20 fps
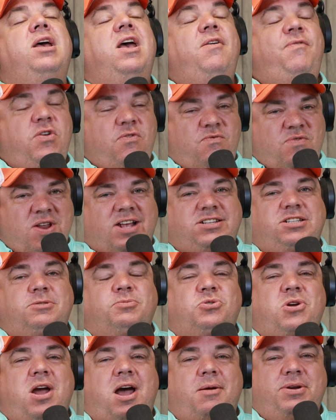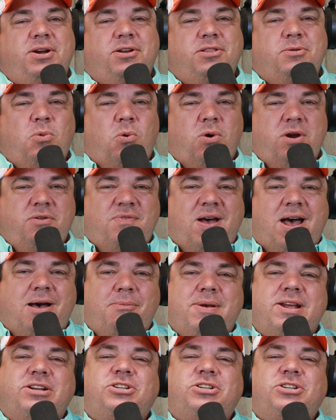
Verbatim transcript: If you've not subscribed here to The Morning Vibe,